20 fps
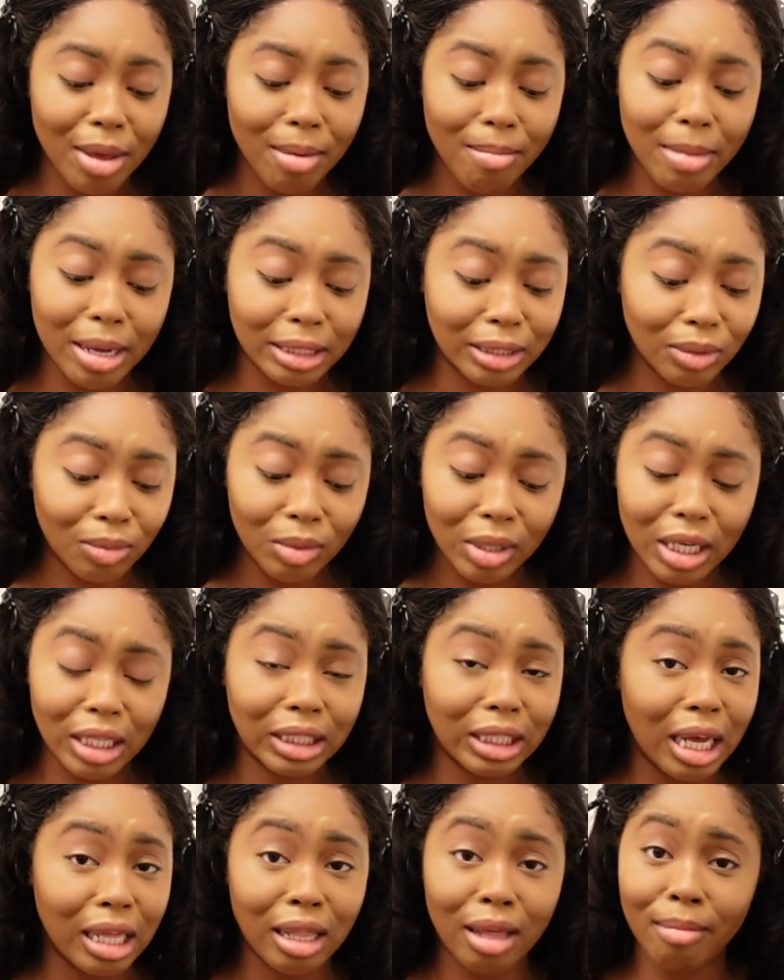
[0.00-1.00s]
be messing with
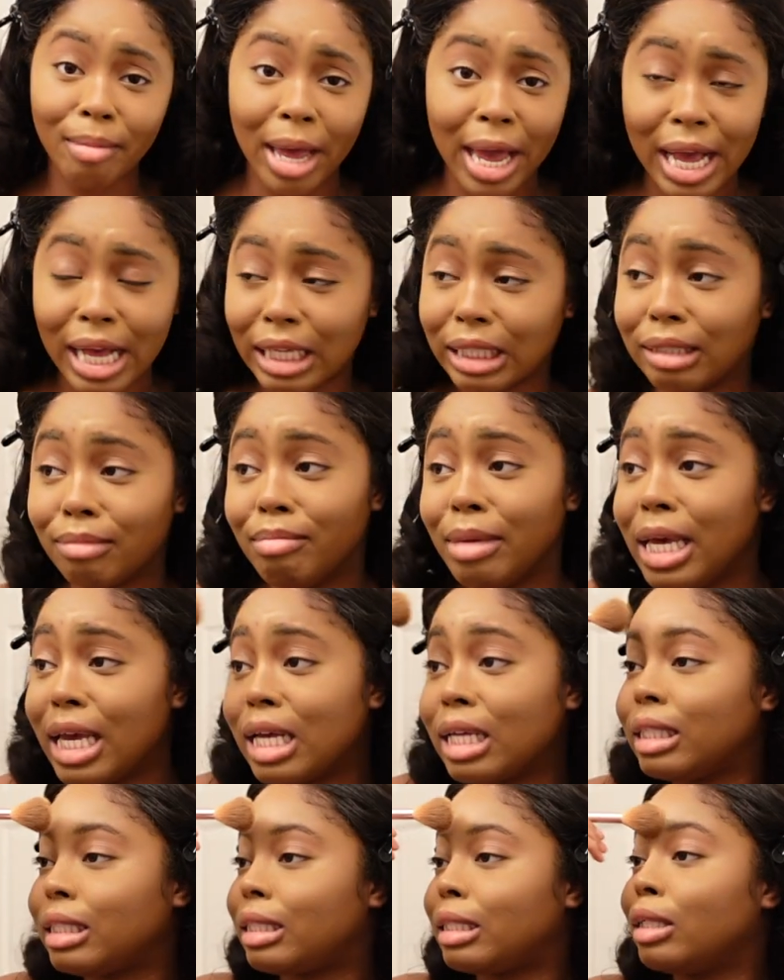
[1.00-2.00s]
each other, man,
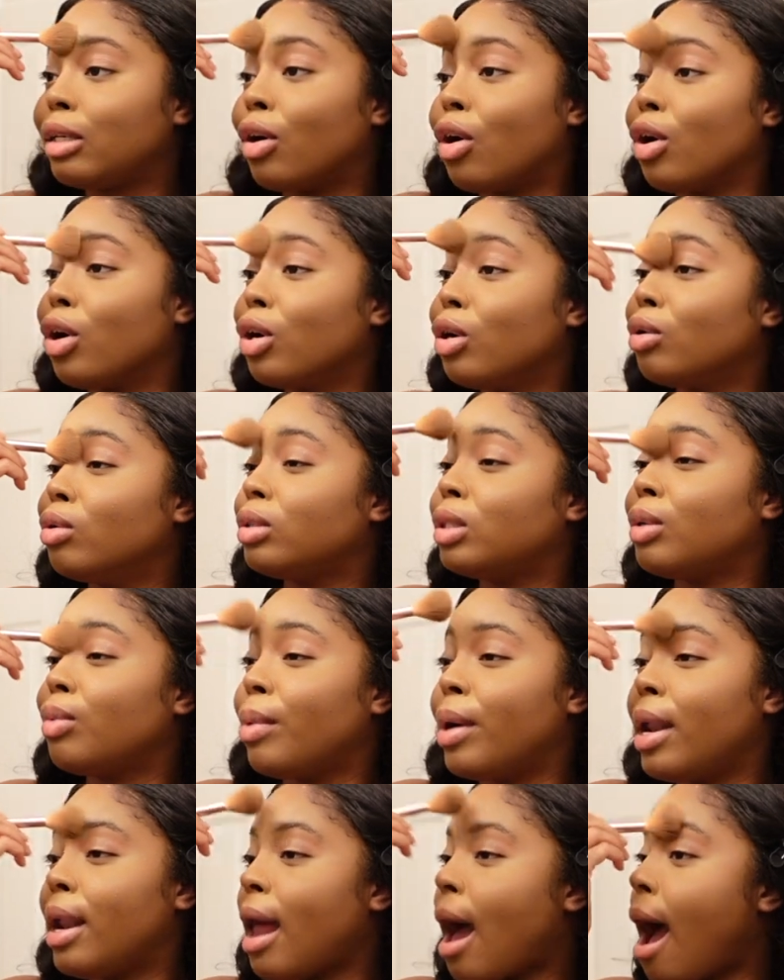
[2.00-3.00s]
men's and girls and
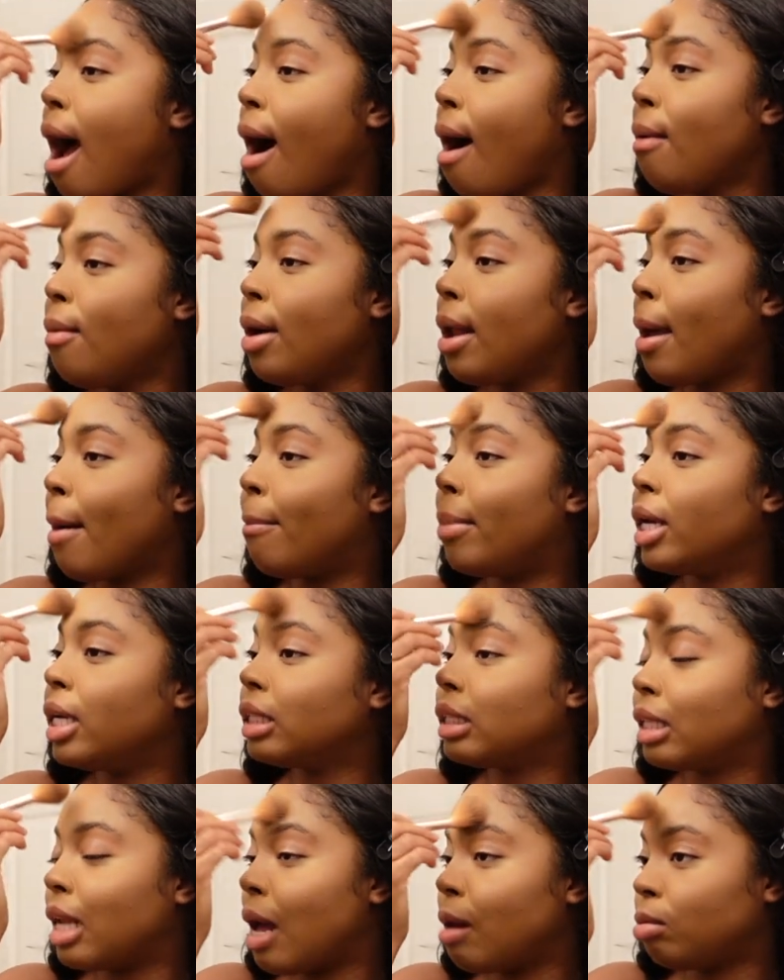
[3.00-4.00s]
whatnot, I would have
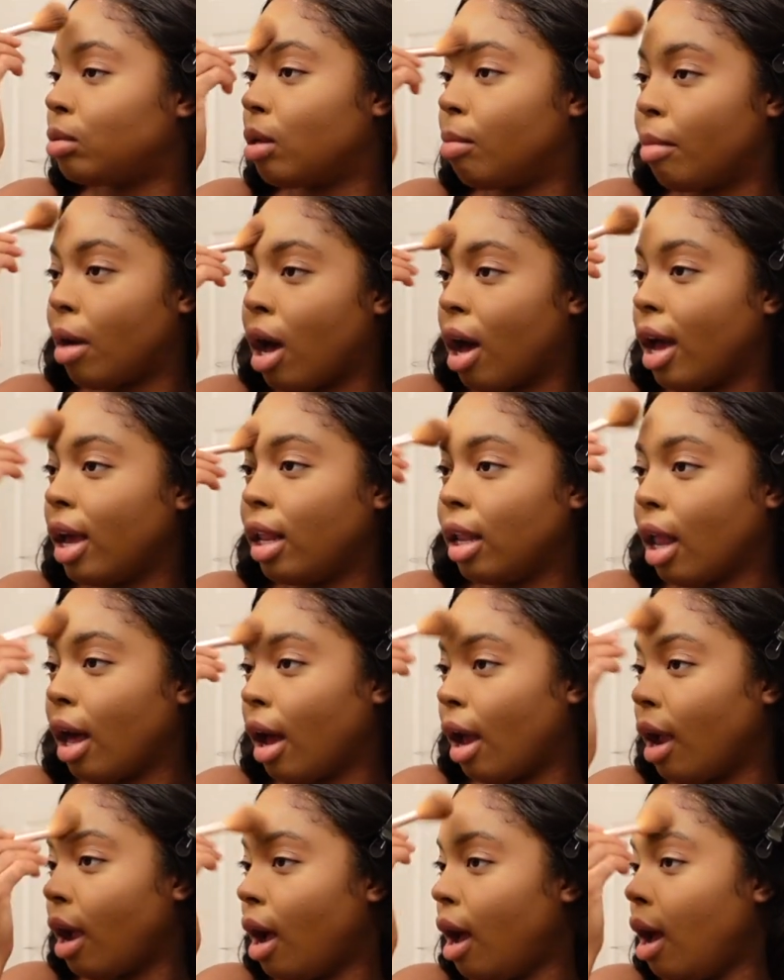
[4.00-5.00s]
been slap somebody.
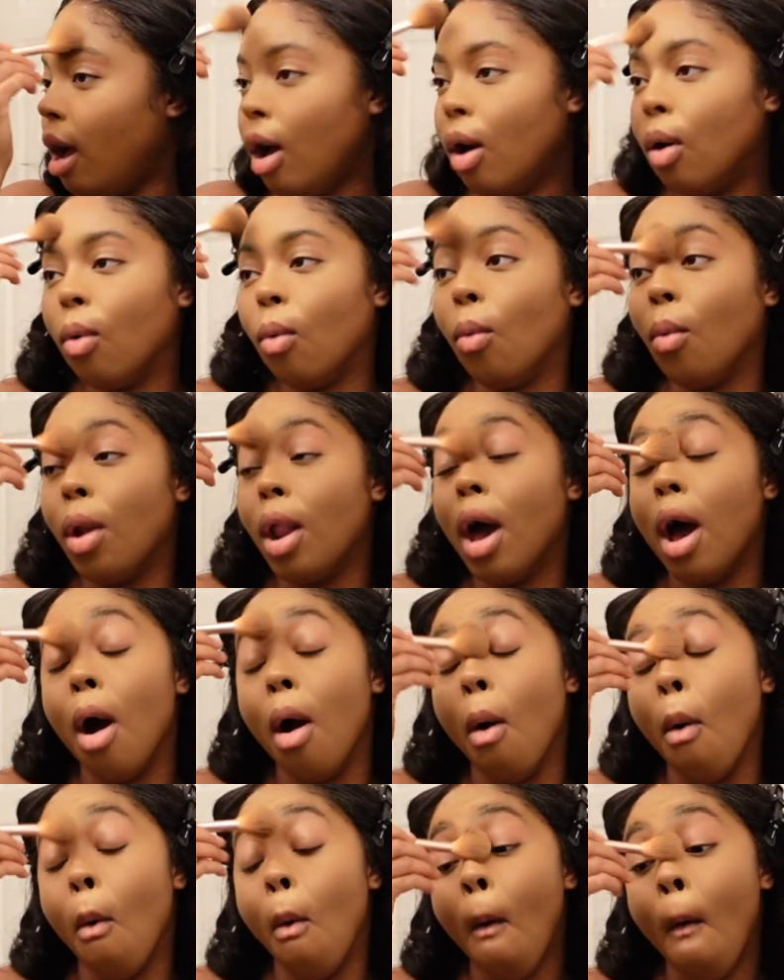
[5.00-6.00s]
Like, I don't
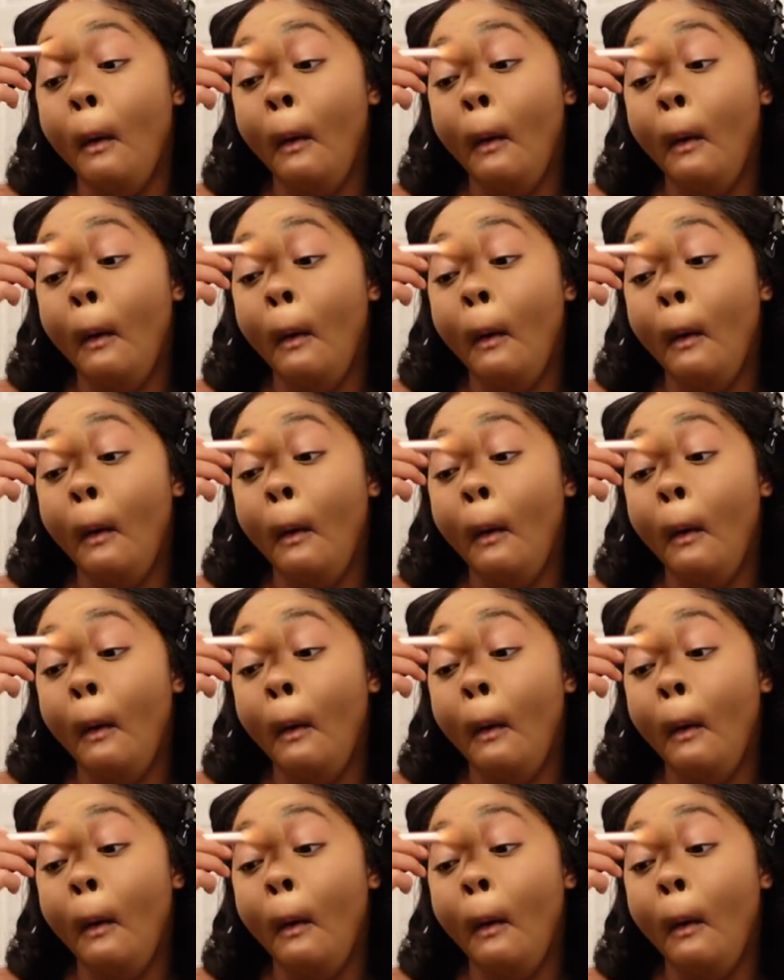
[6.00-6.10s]
know.